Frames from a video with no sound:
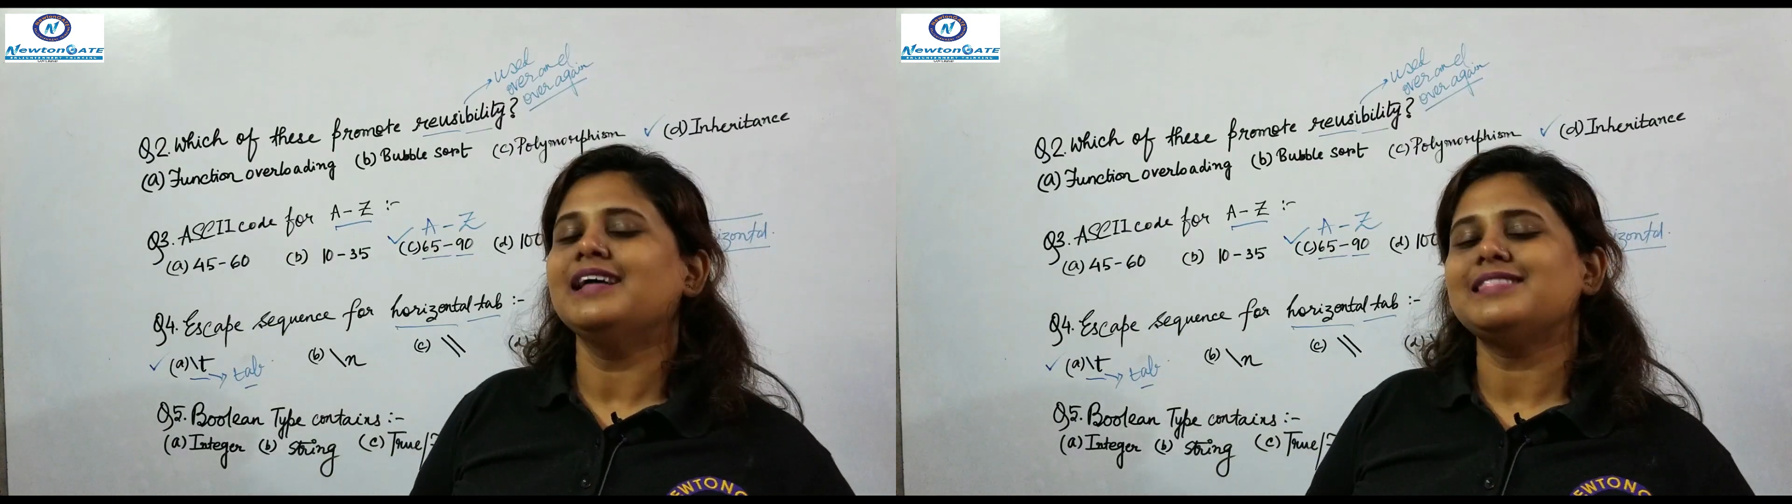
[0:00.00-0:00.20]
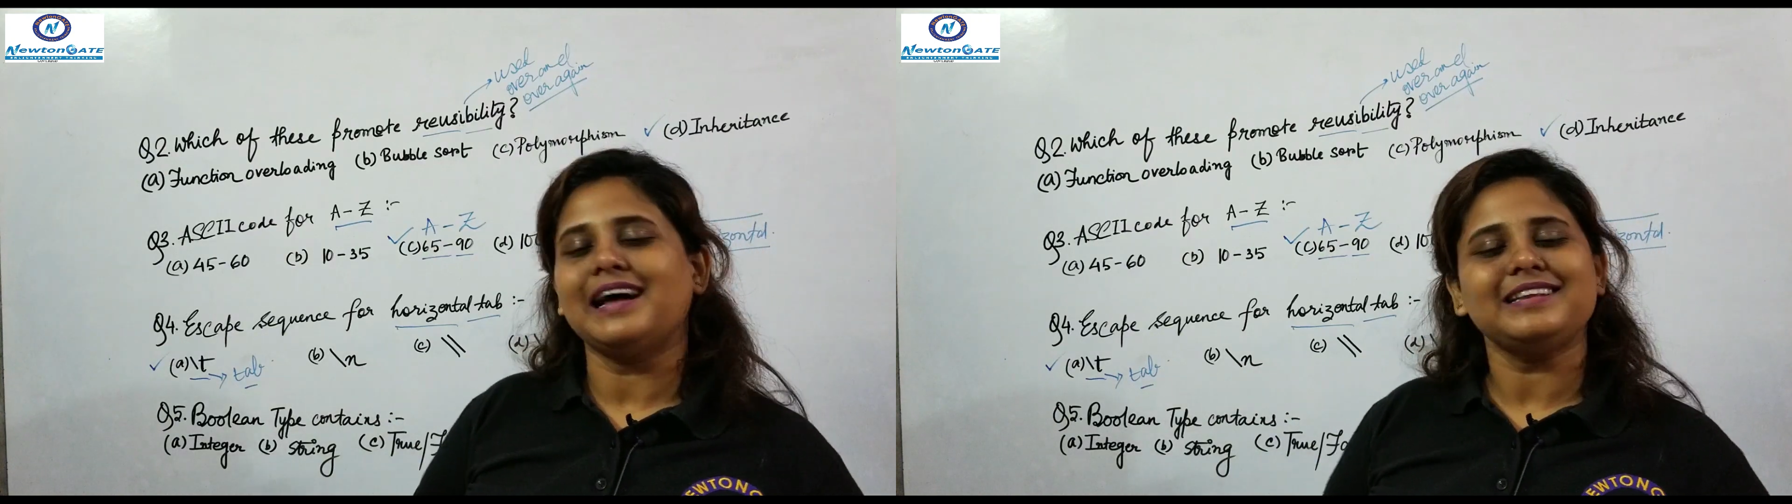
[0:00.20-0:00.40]

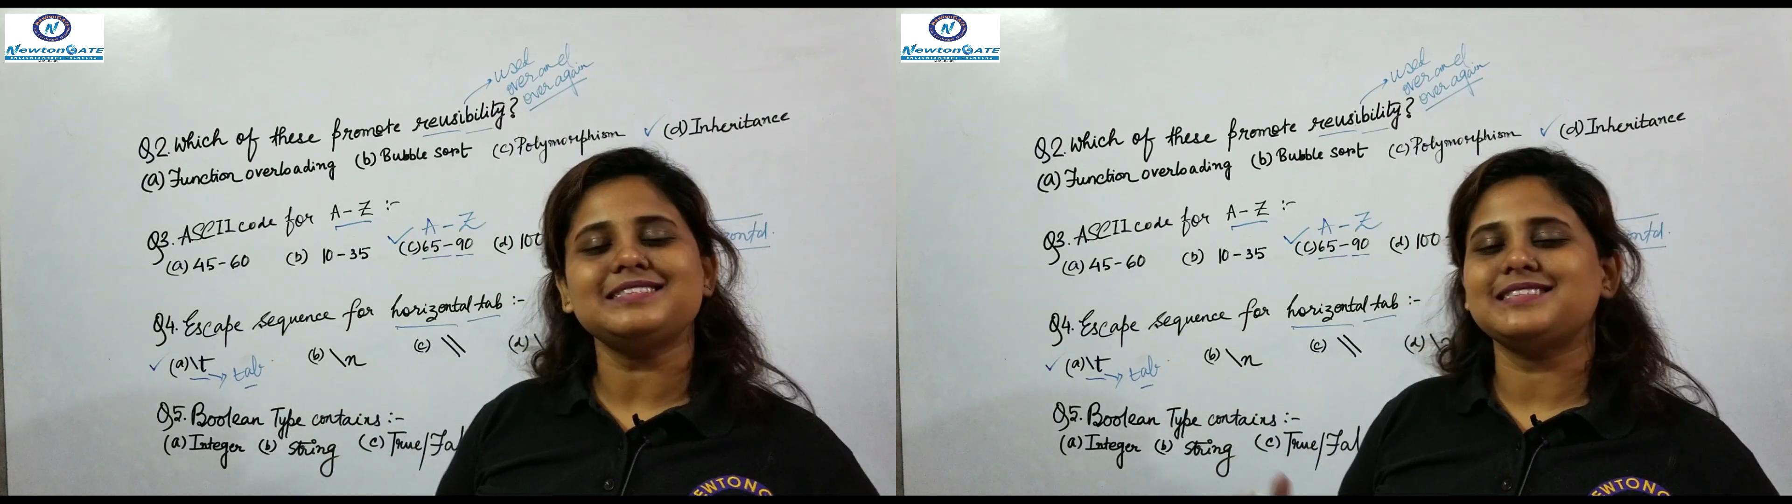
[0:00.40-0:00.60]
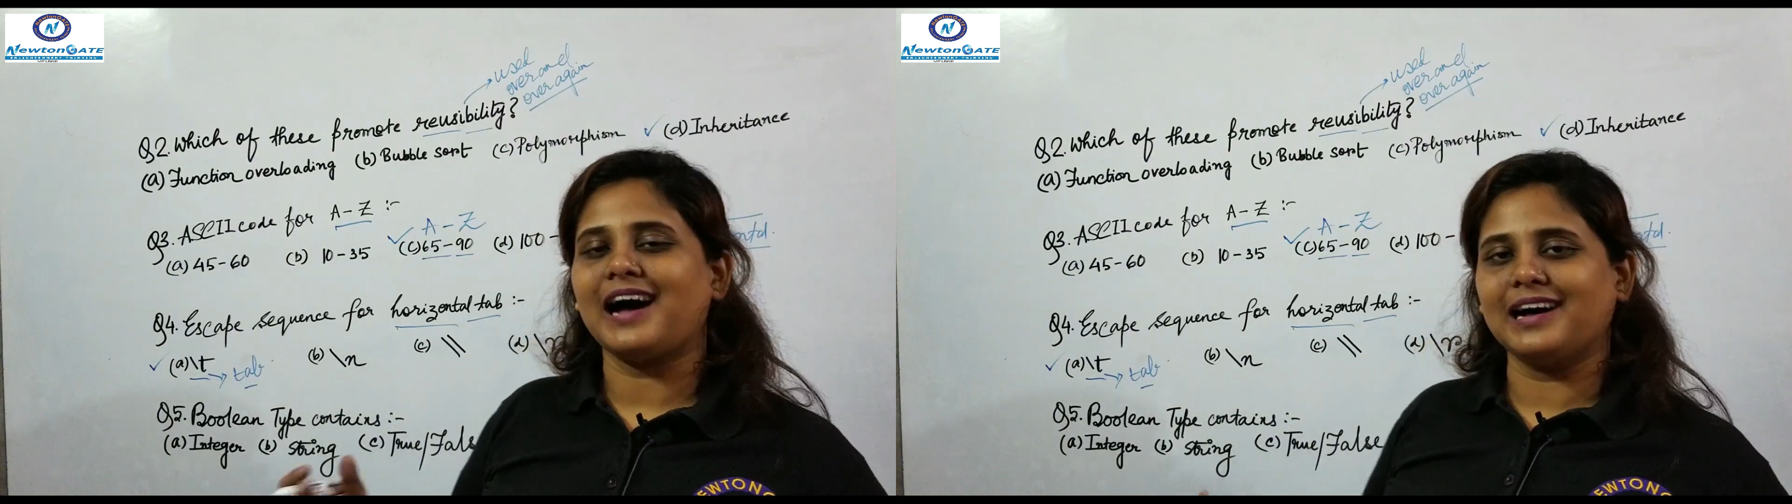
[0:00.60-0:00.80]
That is
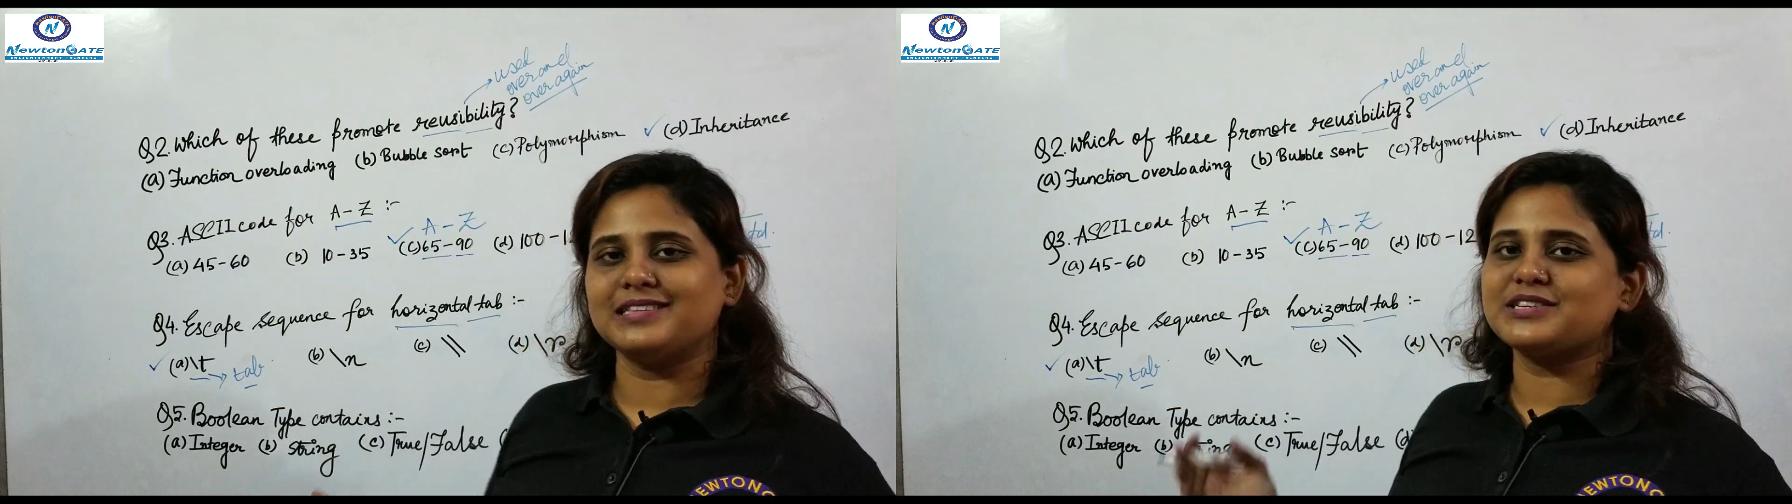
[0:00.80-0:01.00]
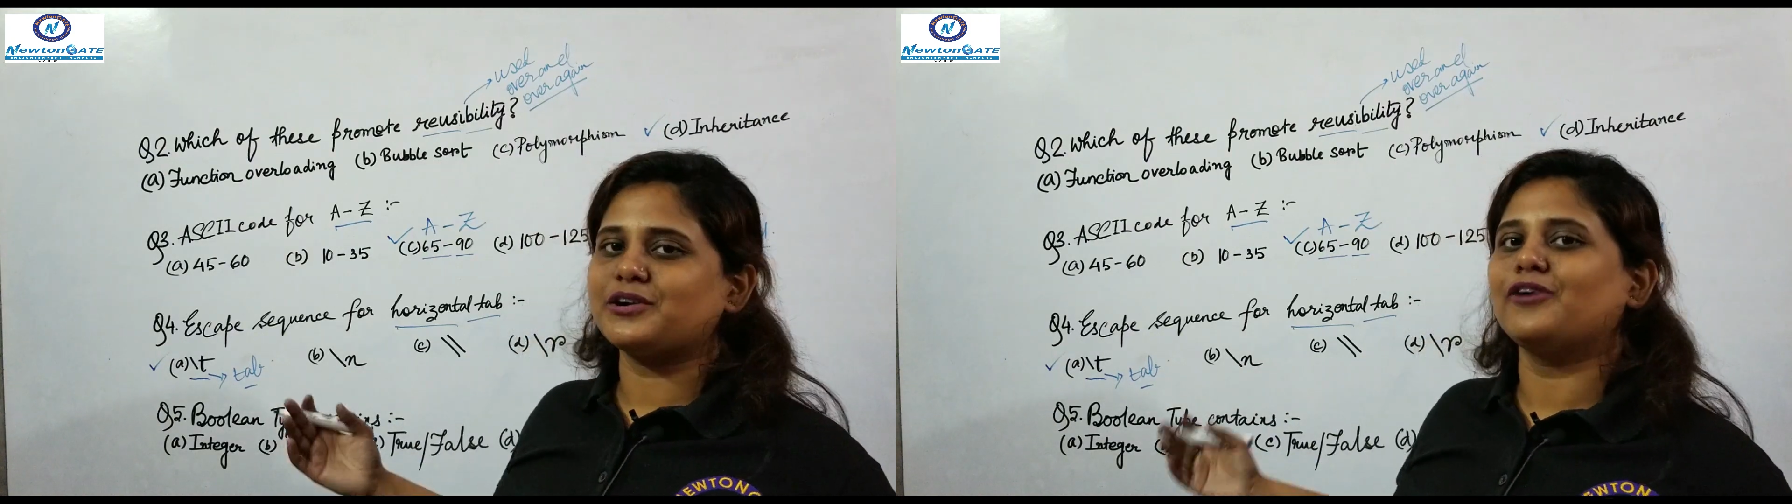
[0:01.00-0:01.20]
the
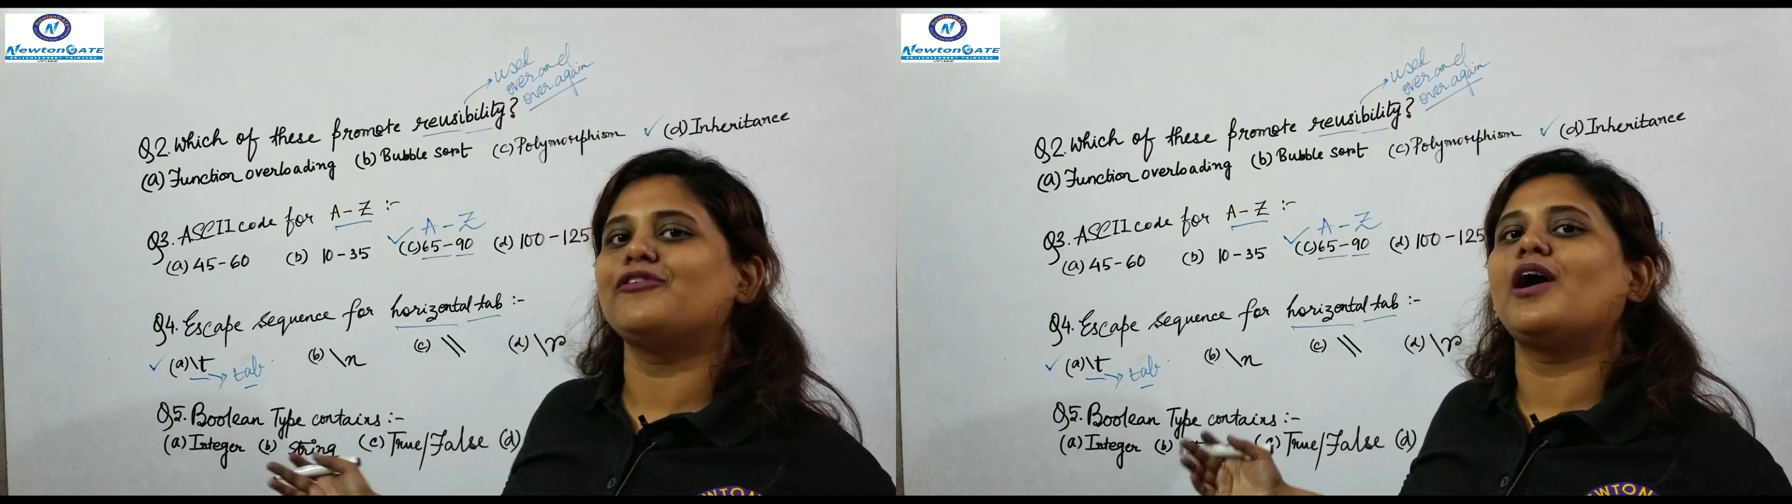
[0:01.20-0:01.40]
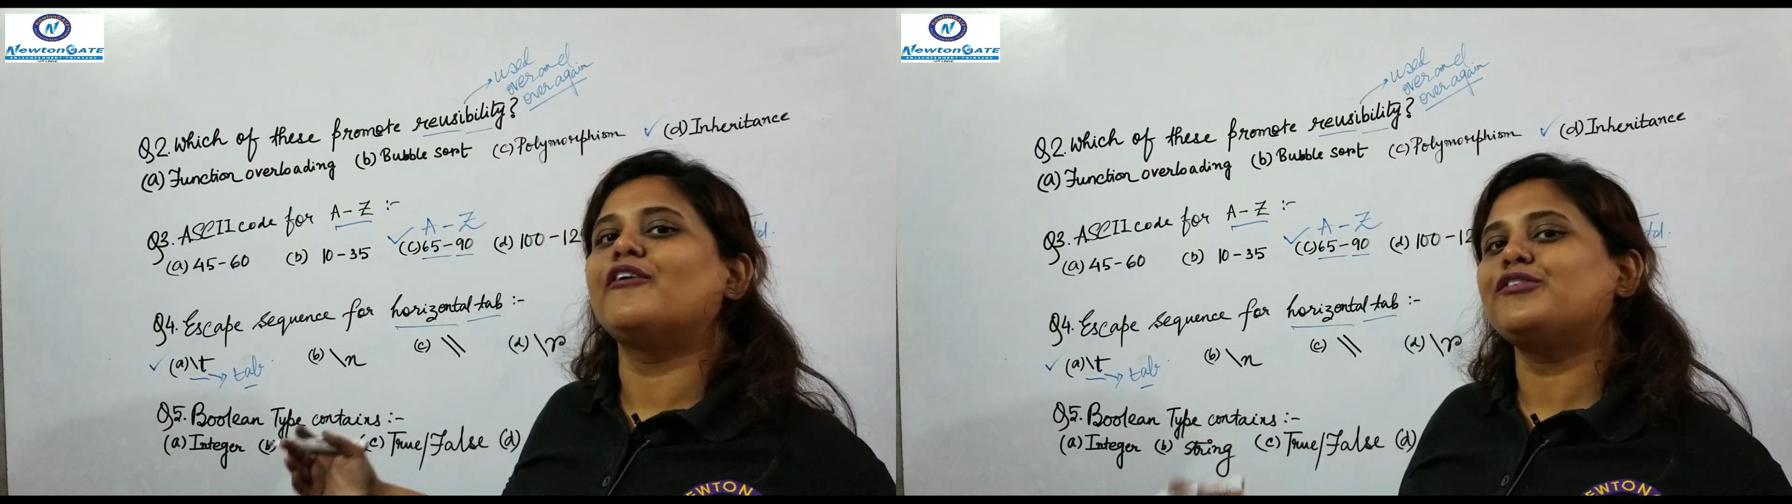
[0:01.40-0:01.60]
answer of
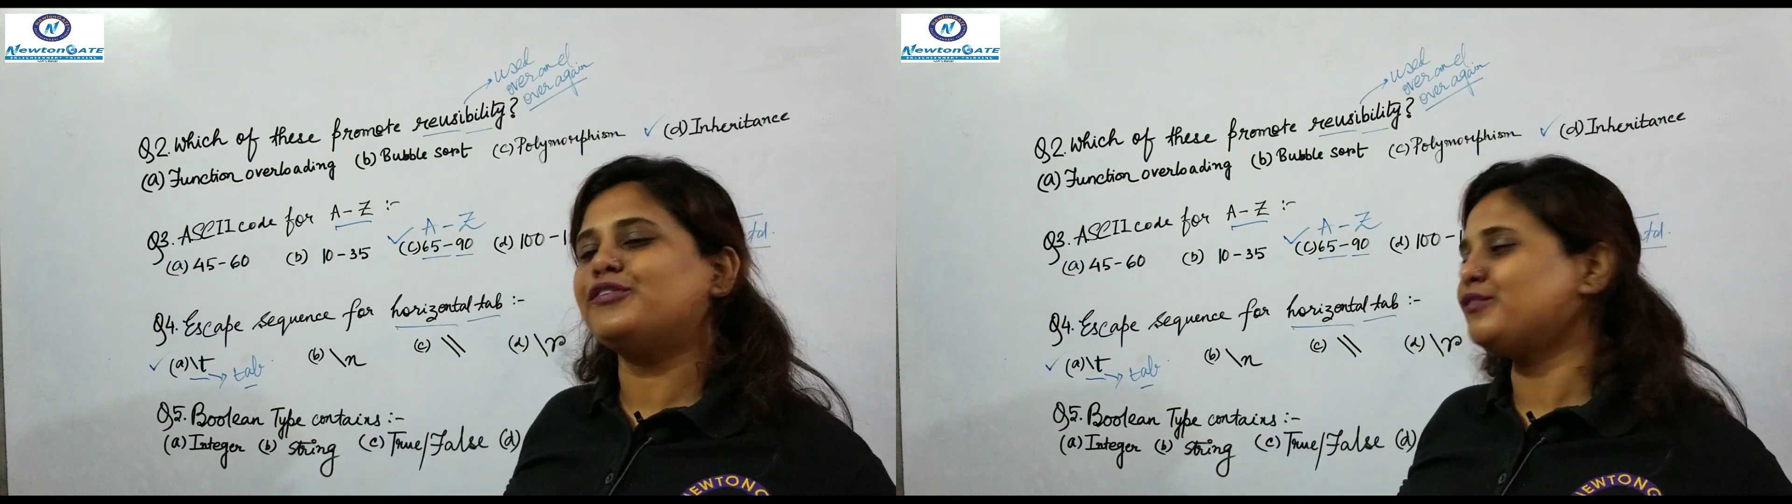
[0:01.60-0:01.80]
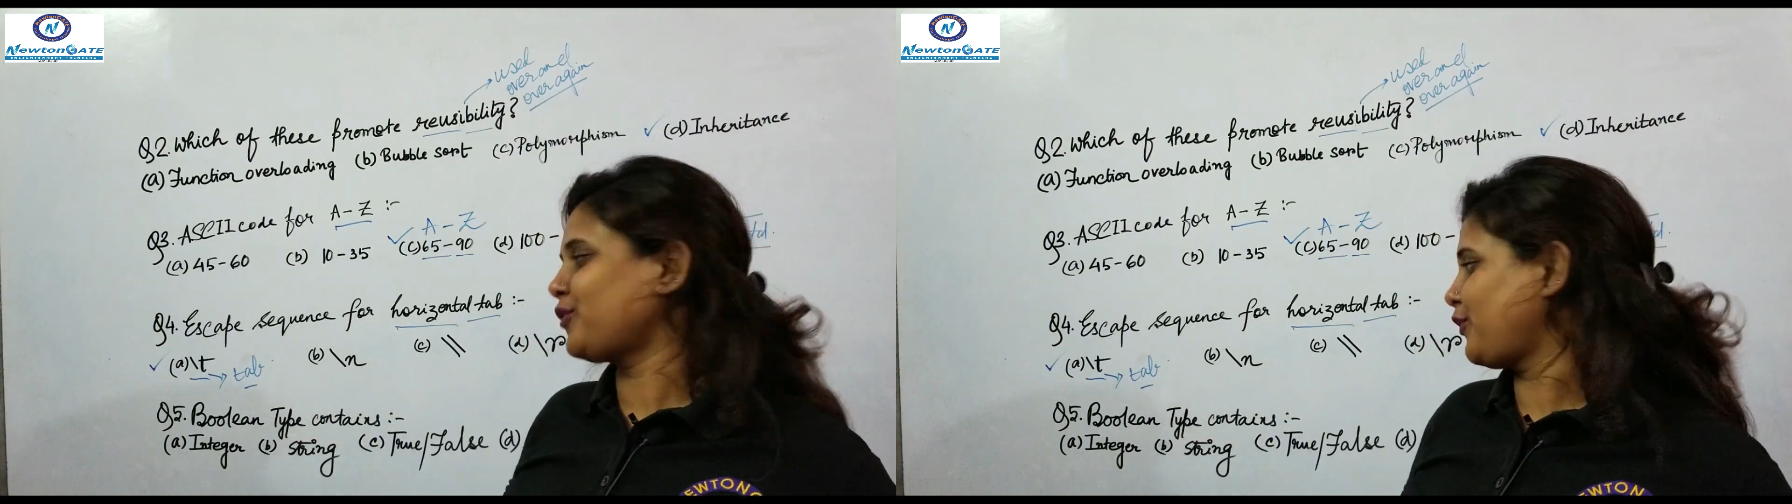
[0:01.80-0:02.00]
our fifth